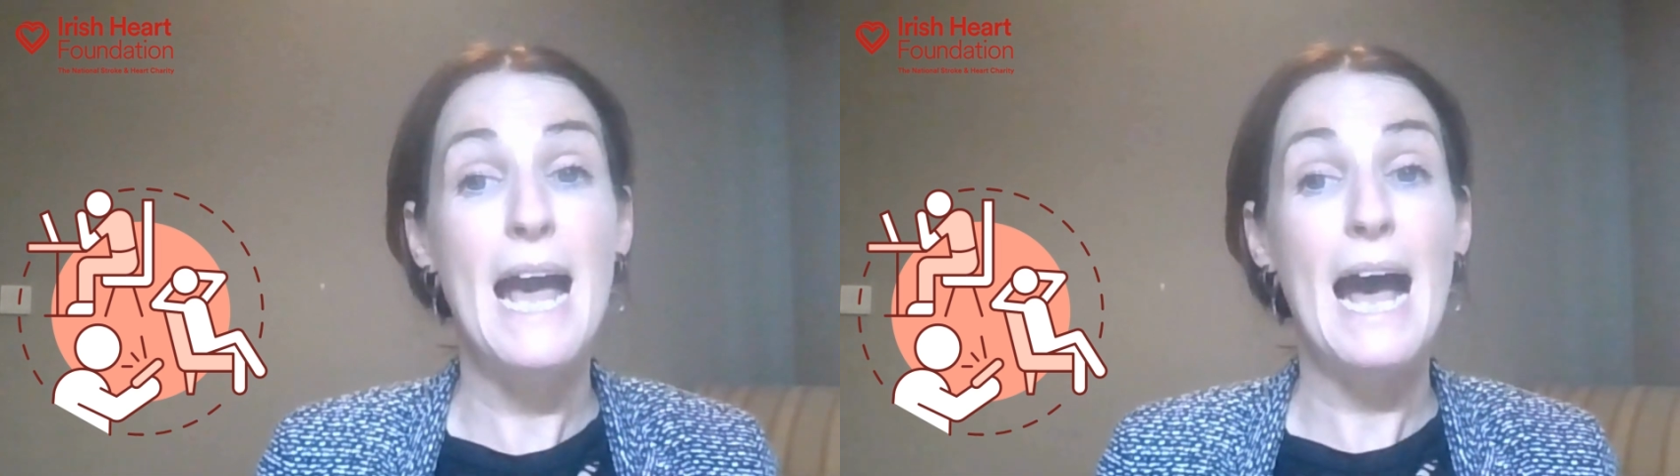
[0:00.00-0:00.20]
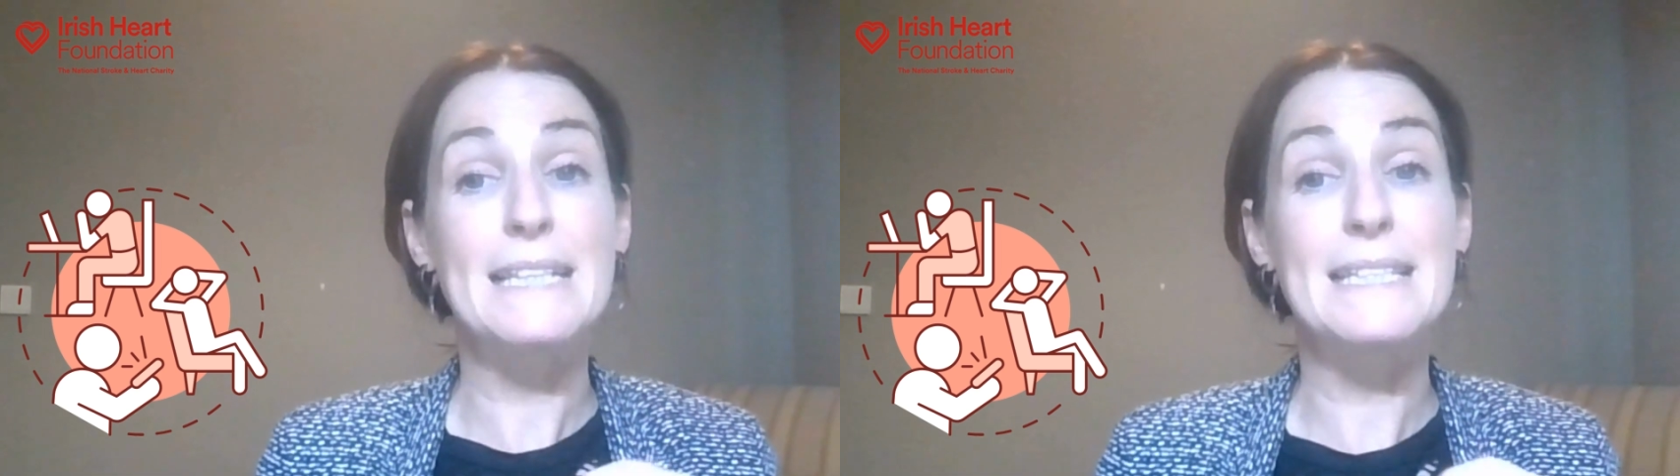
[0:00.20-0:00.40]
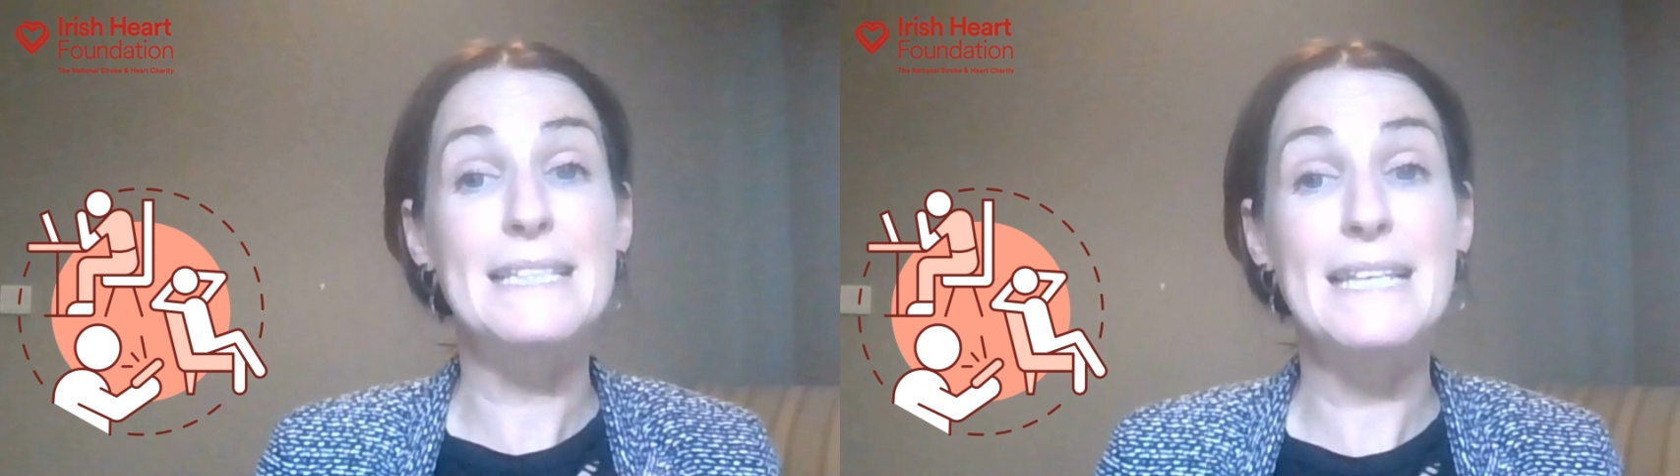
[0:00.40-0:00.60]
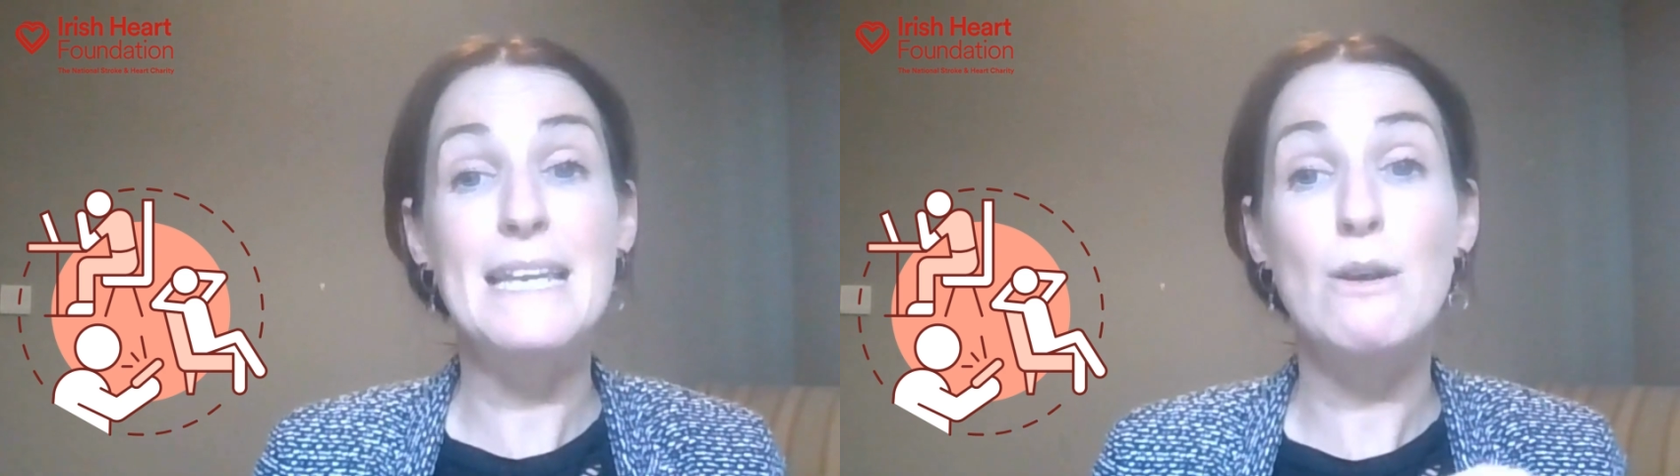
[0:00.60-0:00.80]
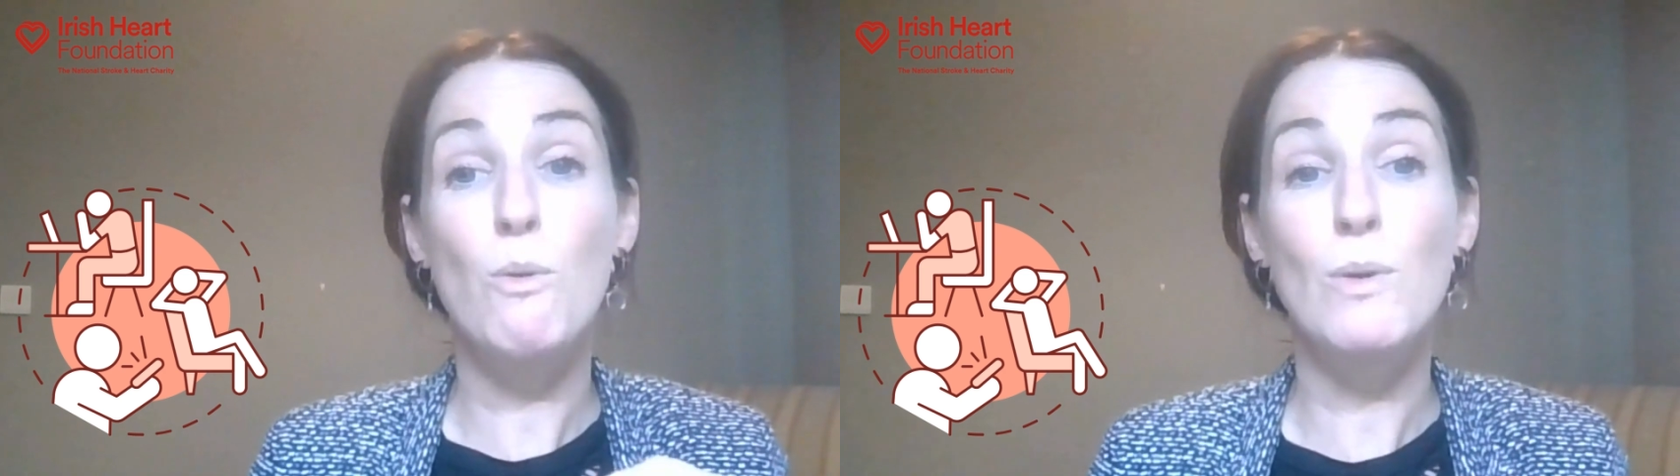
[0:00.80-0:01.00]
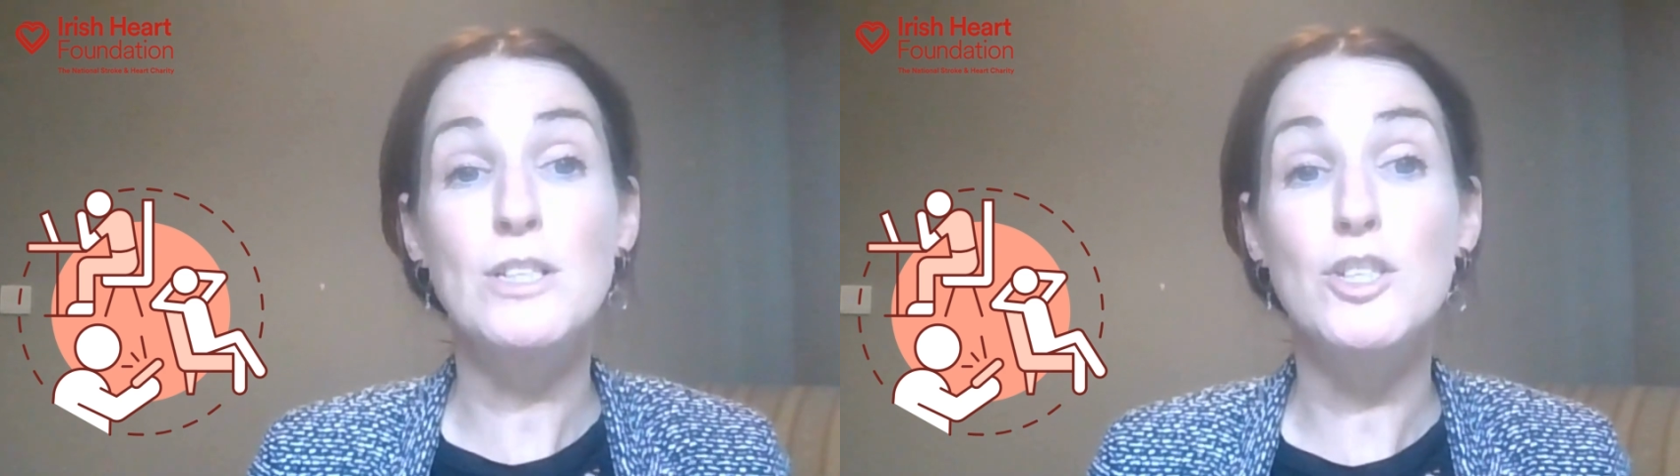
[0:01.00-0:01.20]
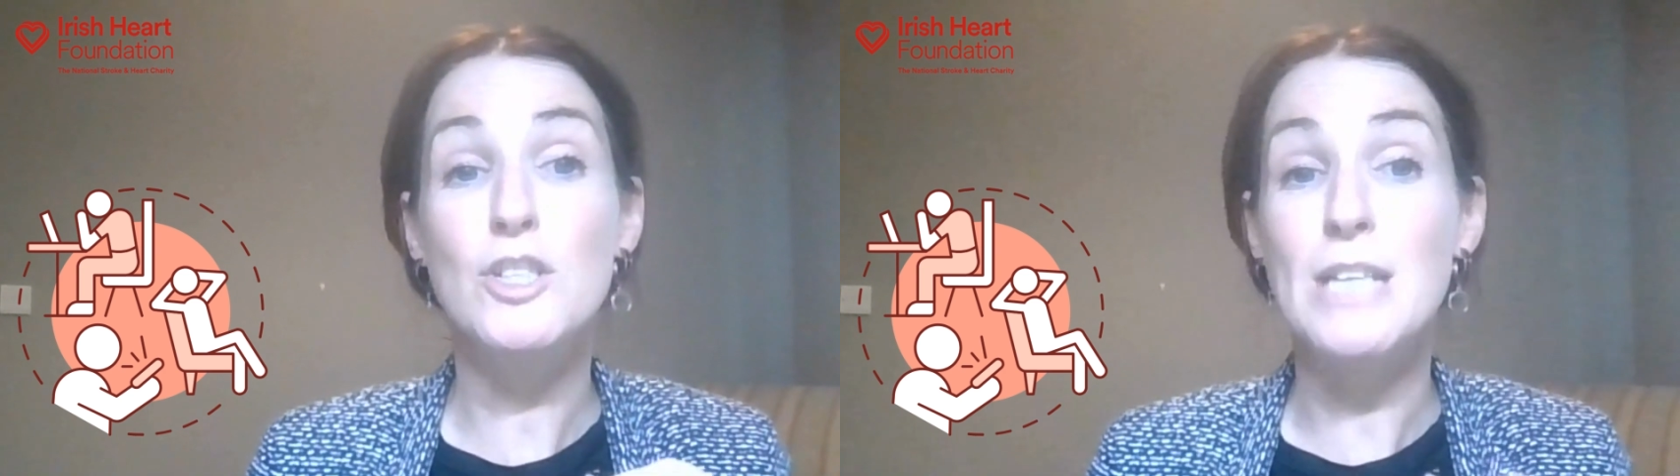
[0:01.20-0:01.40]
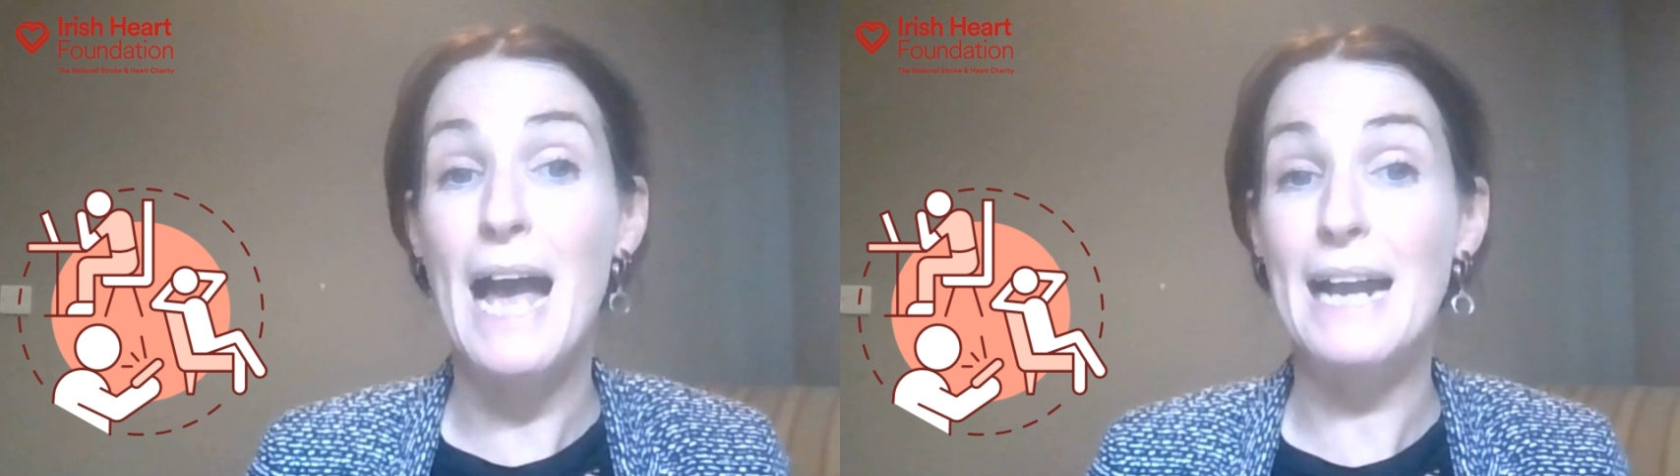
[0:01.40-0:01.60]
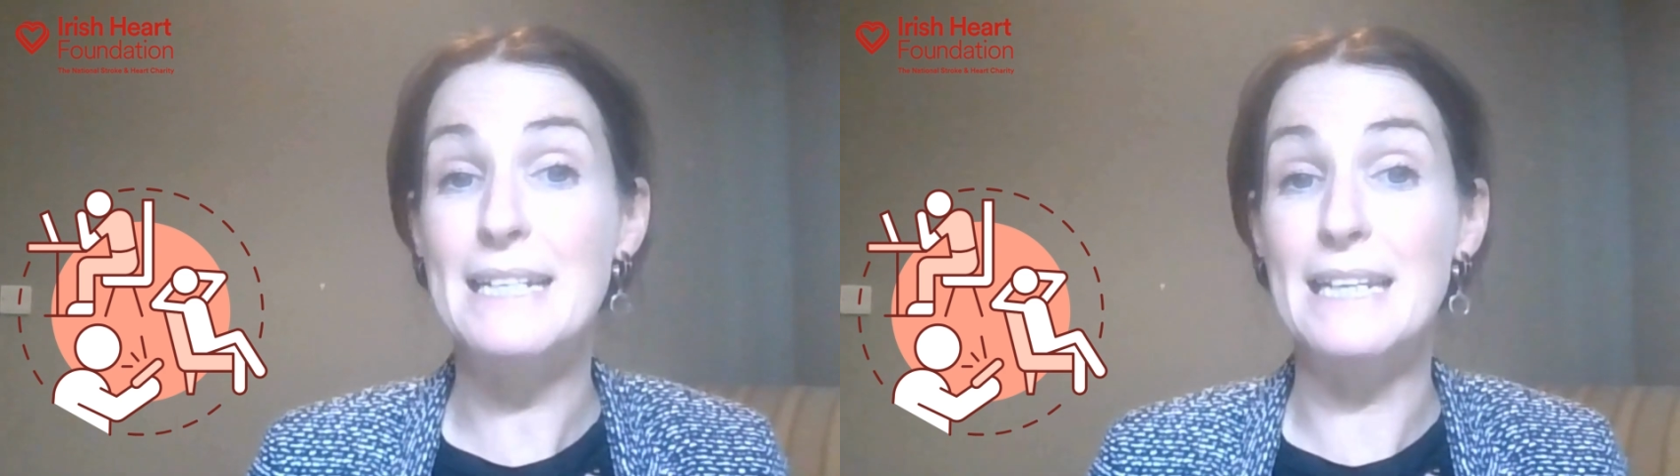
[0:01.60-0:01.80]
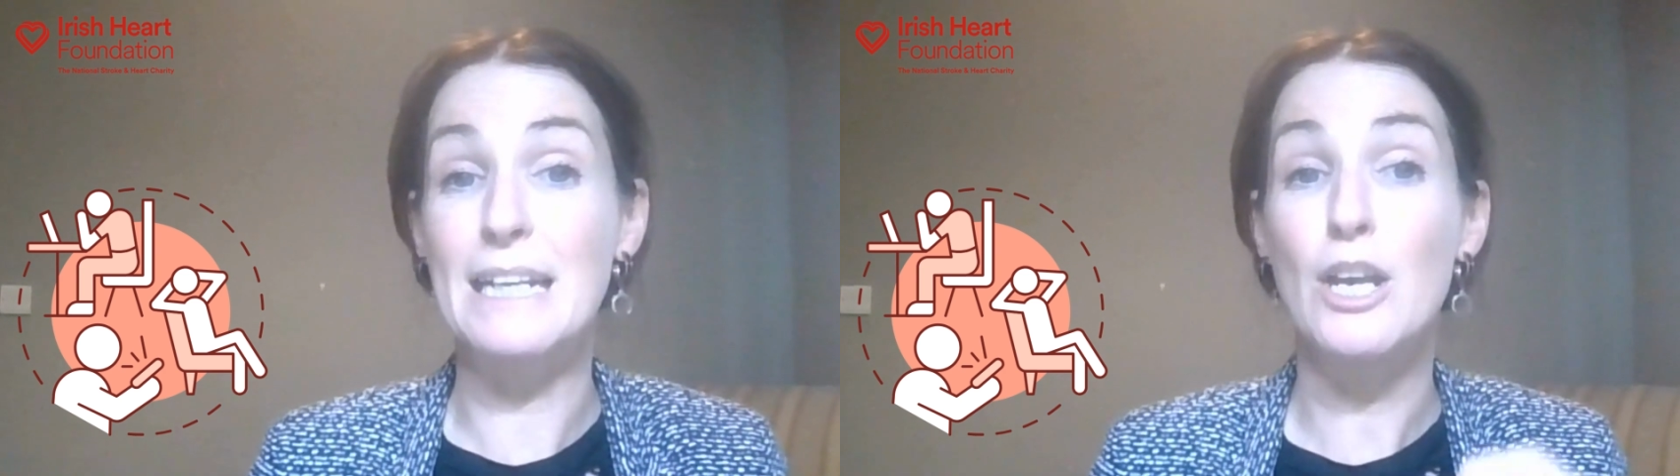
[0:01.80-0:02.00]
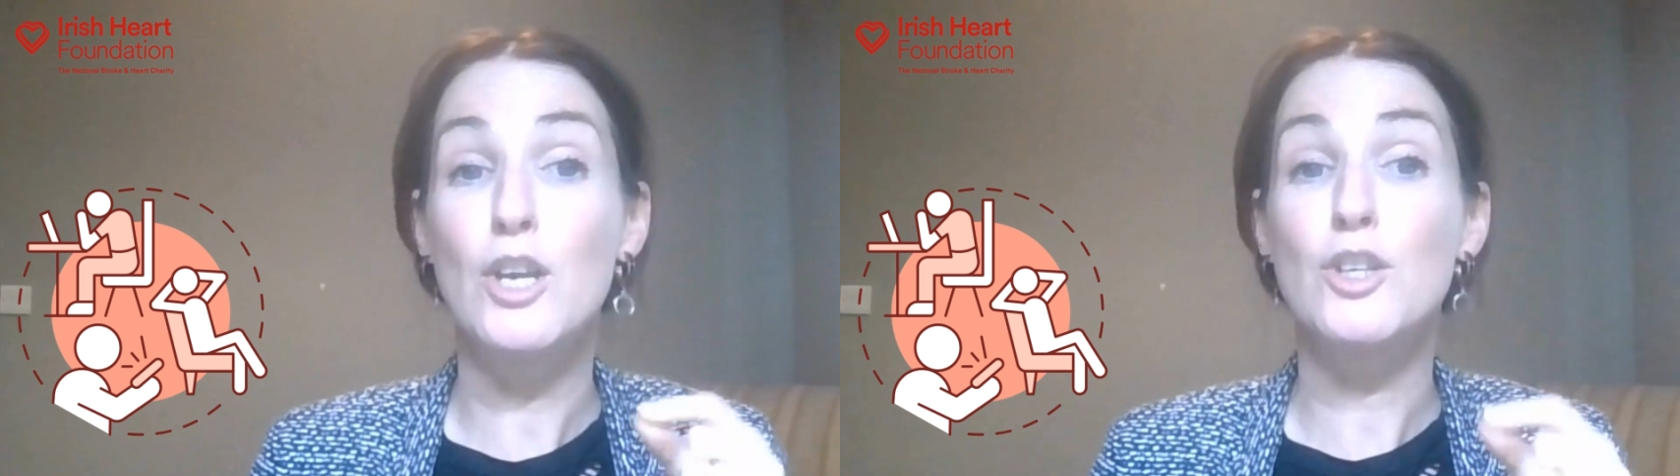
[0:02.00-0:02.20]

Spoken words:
and see which tactic